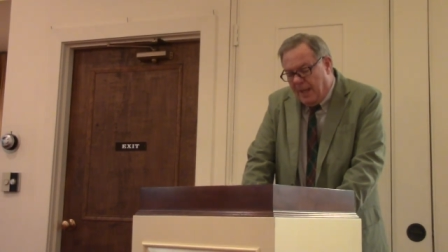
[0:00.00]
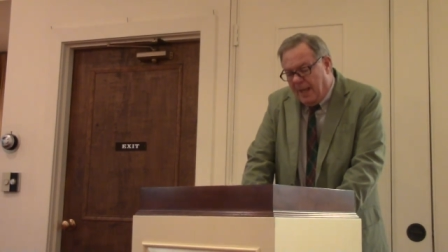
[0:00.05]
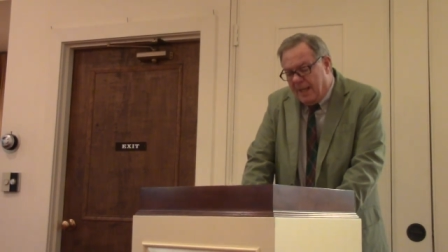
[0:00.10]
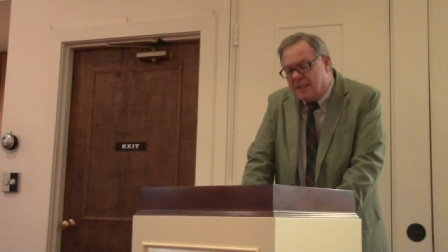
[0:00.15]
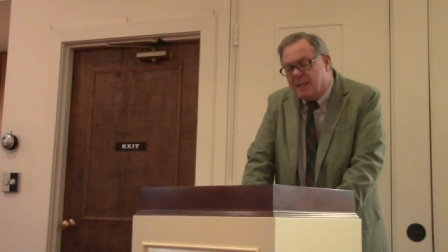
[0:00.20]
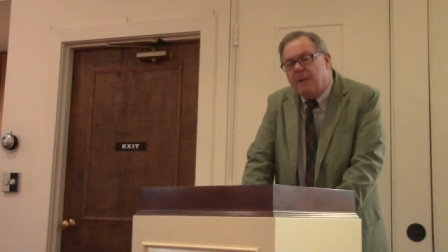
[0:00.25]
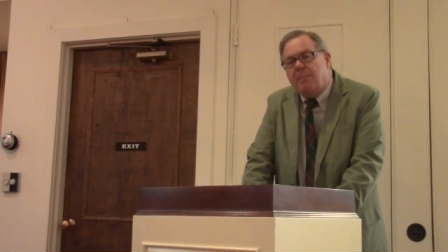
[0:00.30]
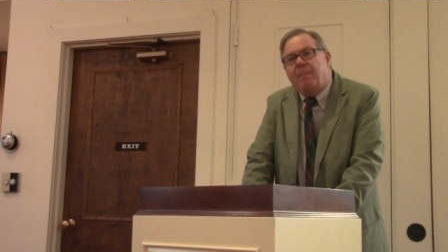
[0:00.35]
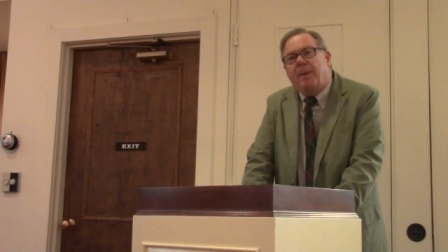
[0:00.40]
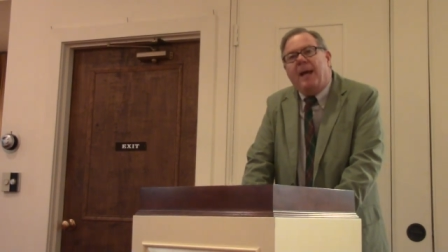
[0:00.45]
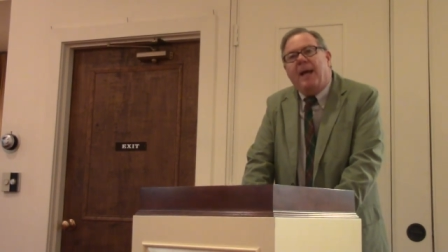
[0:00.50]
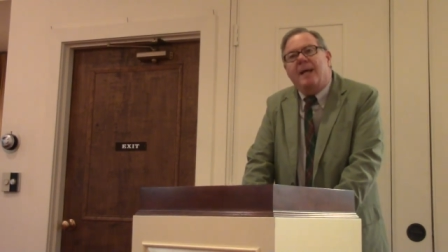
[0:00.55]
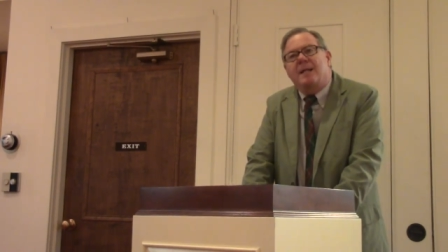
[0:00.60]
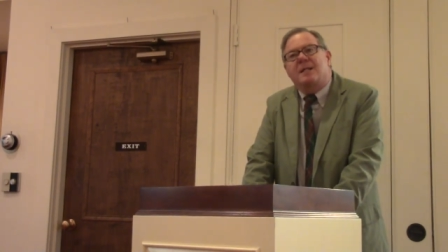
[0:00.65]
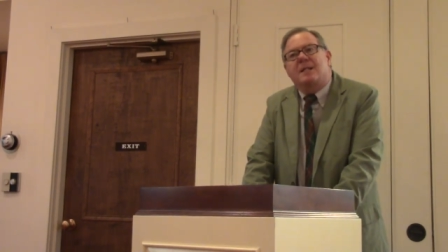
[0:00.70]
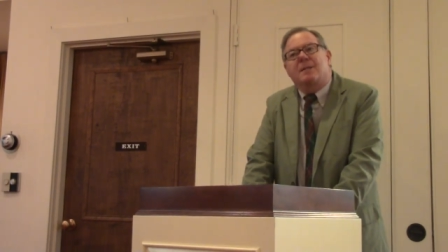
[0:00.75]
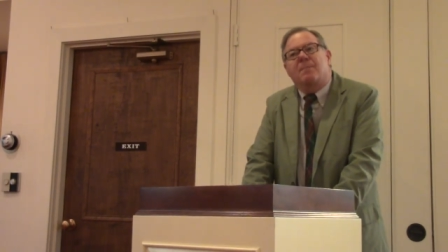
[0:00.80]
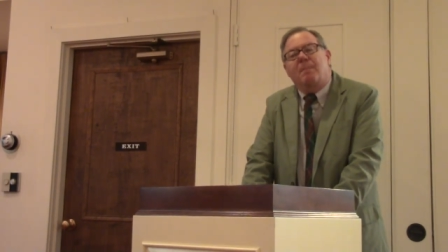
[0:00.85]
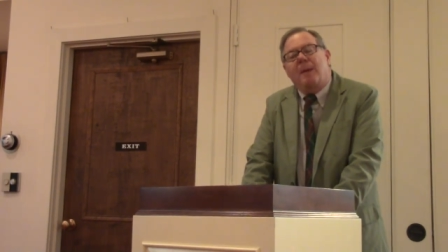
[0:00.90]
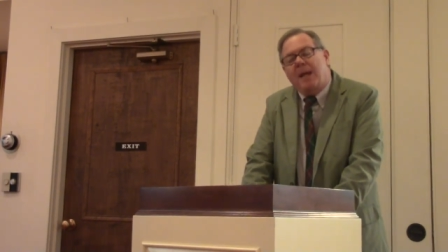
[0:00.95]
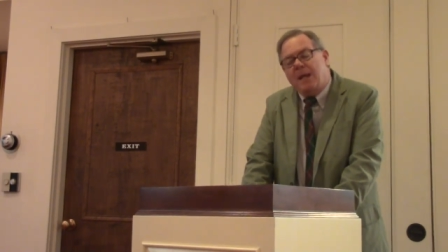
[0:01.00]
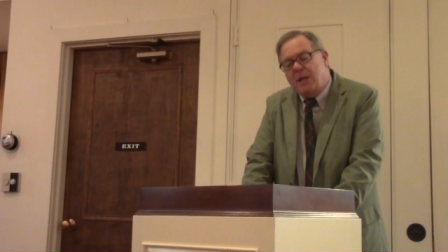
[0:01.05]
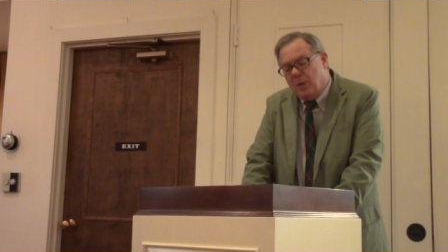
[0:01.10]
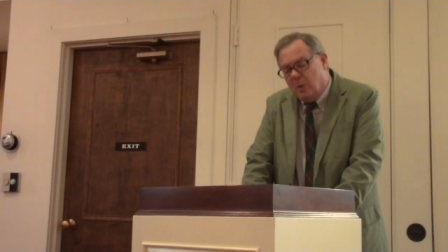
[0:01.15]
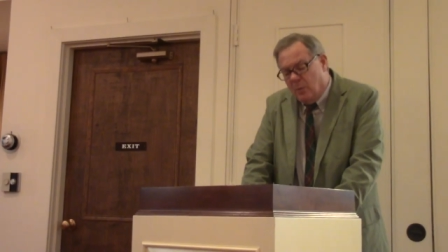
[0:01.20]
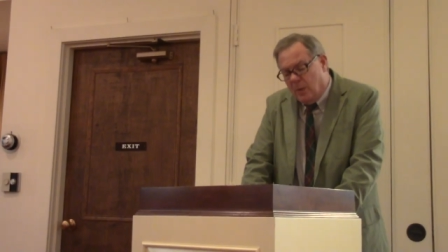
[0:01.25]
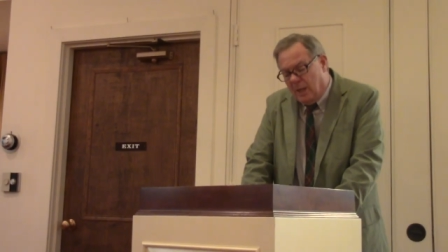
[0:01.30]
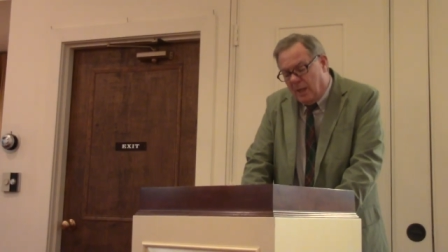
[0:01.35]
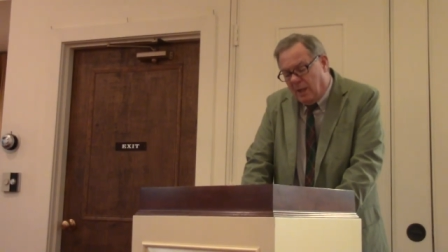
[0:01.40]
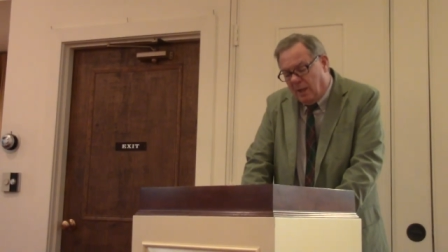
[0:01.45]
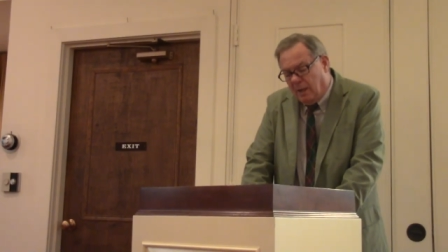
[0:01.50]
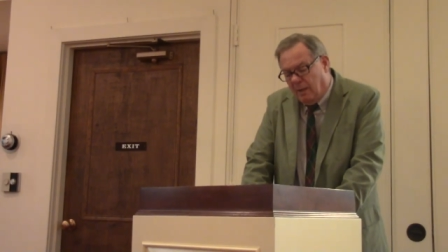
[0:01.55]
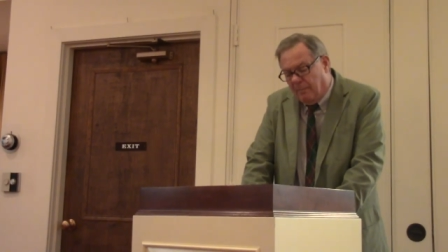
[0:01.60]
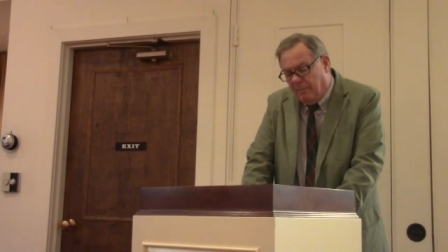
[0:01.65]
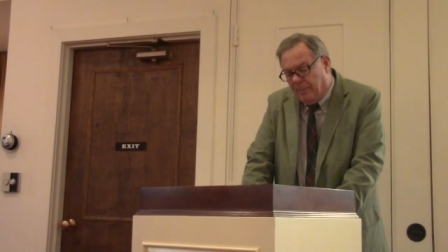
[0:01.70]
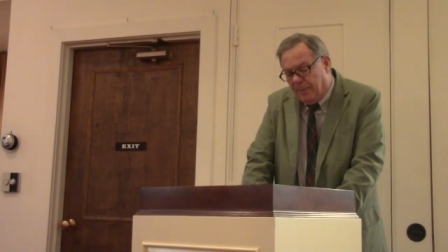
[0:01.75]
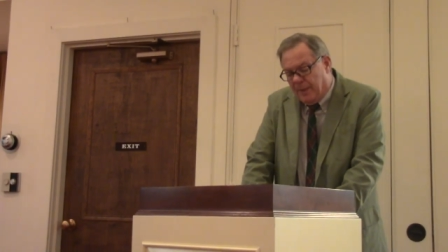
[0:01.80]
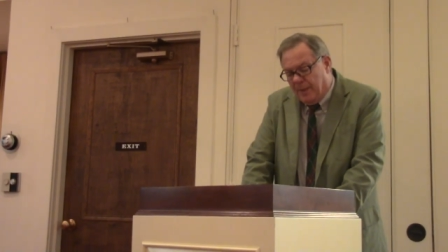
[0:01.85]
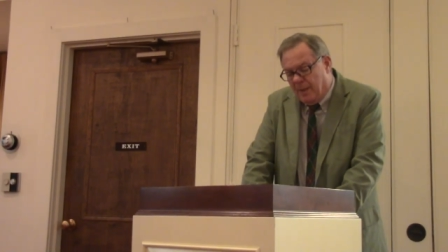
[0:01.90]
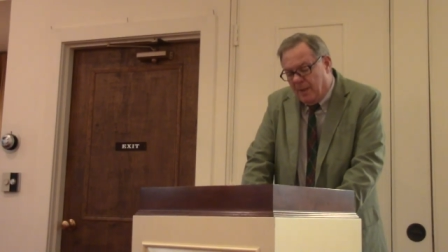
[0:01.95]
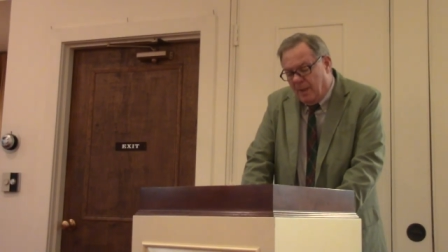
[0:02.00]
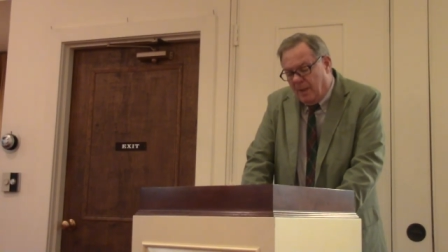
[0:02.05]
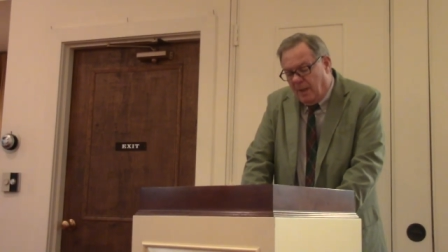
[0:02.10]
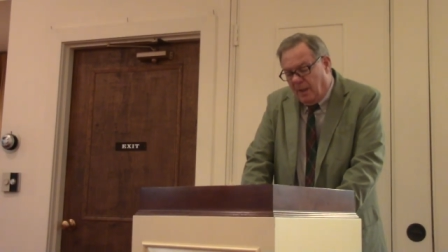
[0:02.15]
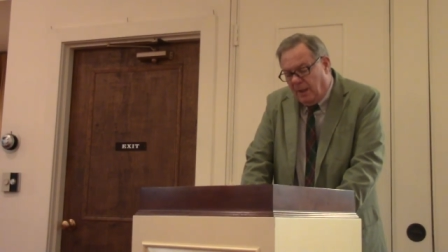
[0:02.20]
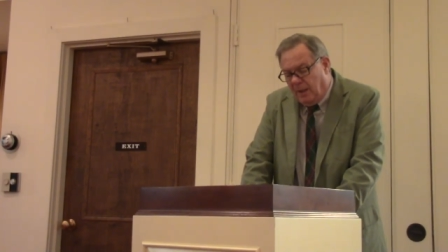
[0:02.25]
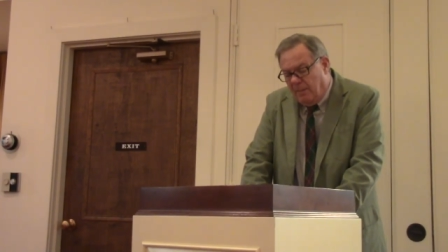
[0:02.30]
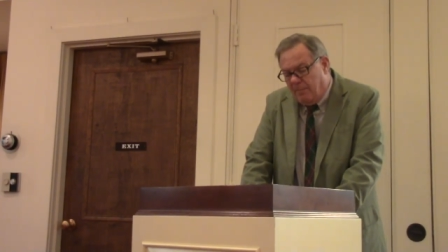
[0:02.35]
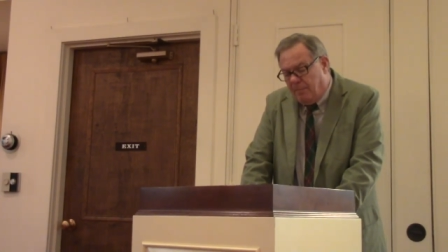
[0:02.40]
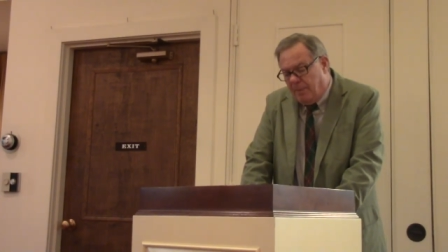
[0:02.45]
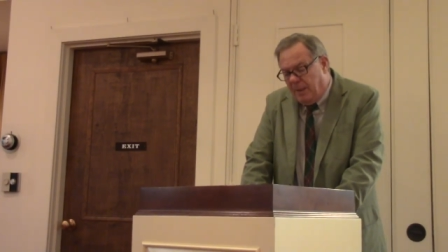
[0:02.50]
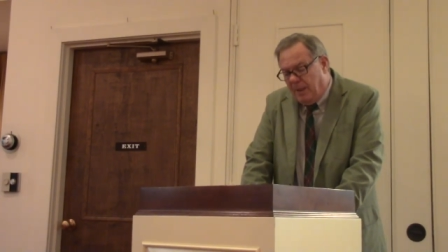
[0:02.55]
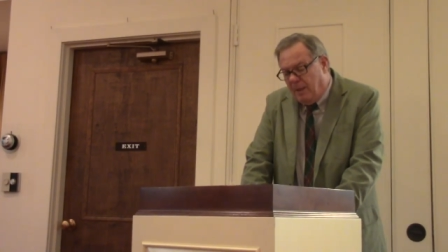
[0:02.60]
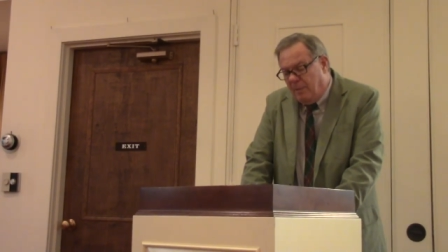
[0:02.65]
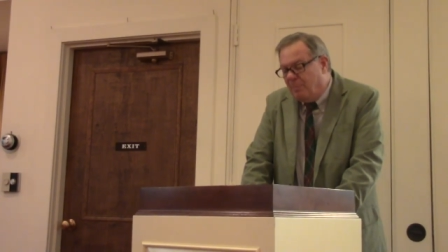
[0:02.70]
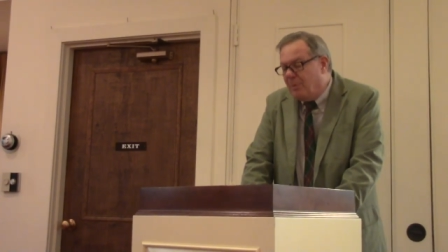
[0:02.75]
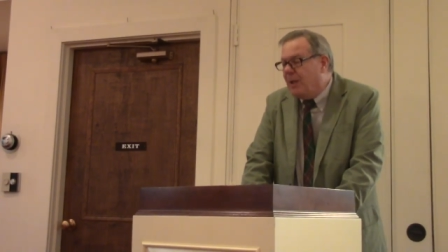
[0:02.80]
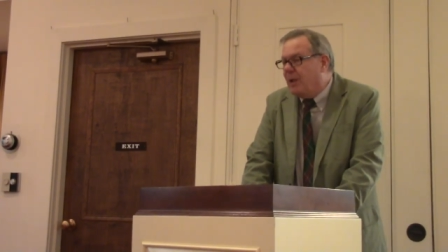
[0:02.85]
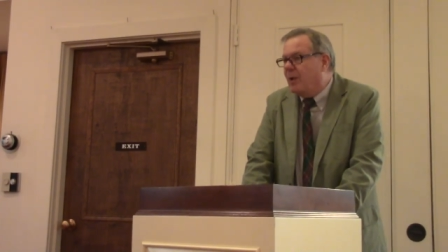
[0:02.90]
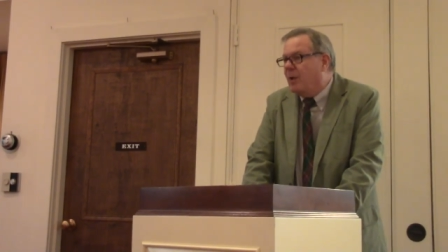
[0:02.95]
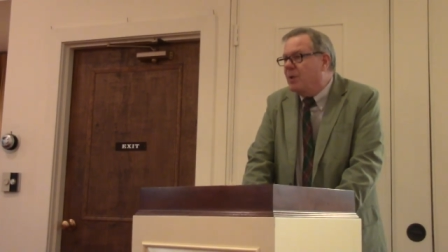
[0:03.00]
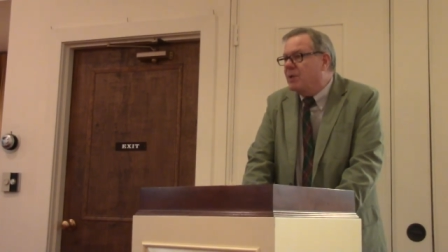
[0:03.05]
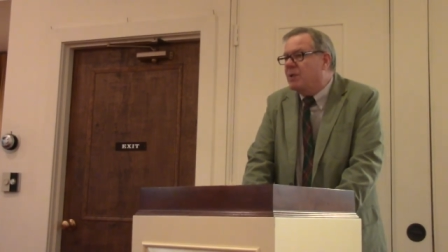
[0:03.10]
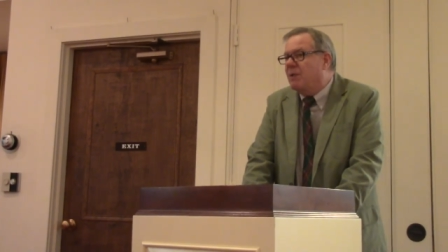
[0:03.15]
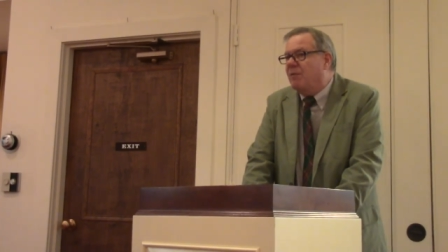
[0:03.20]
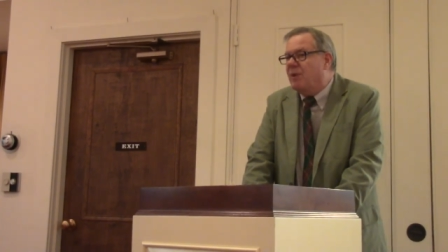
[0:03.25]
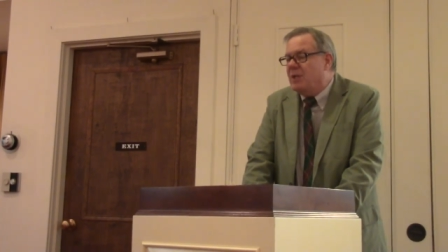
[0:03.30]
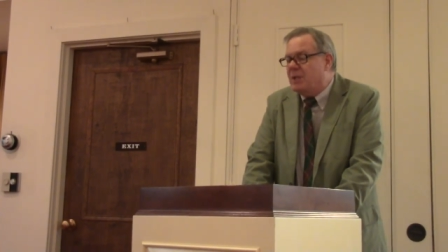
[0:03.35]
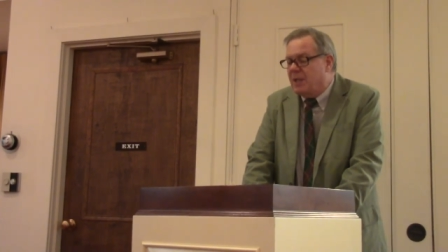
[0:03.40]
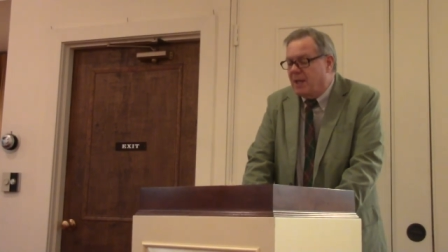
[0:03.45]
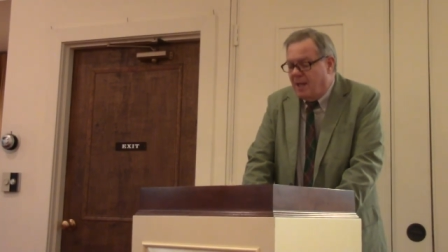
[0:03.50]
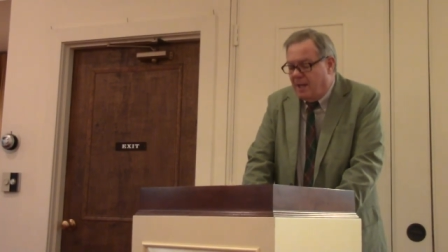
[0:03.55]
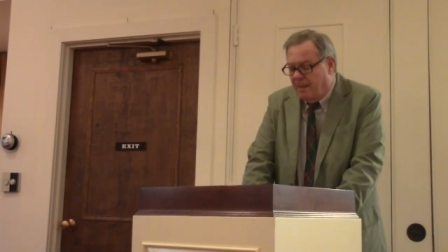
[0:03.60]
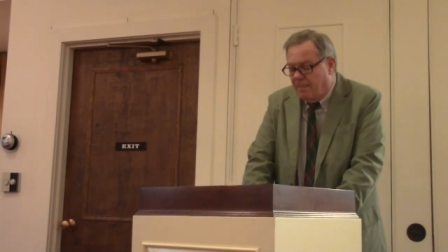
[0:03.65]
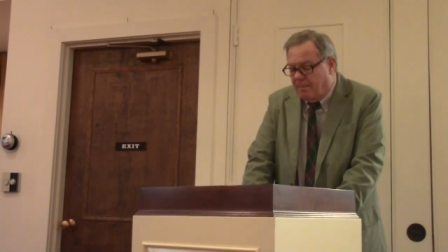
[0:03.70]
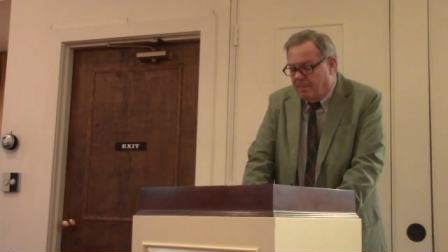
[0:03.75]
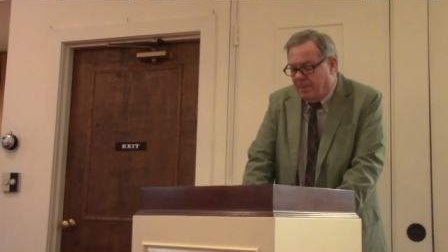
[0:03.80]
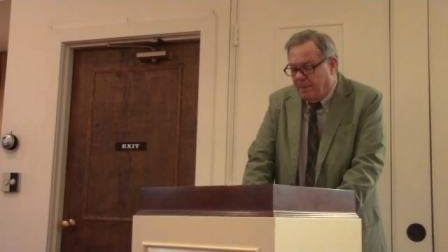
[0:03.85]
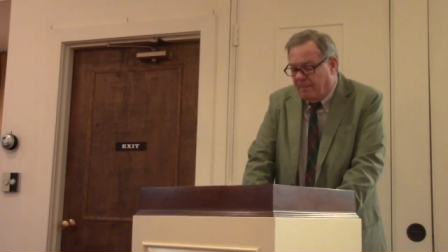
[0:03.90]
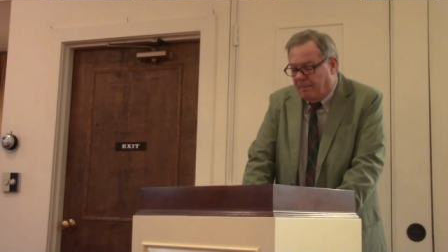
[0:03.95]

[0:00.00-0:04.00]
as he passed Penuel, limping because of his hip.